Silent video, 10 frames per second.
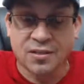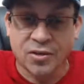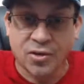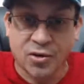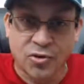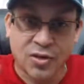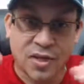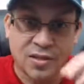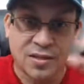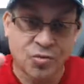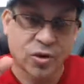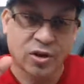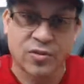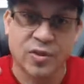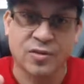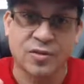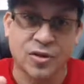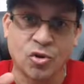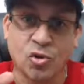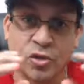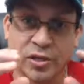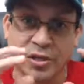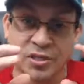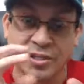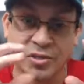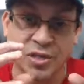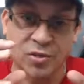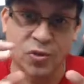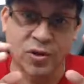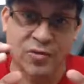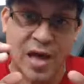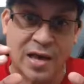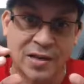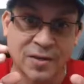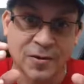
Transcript: You know, you get rid of the nucleus, you get rid of that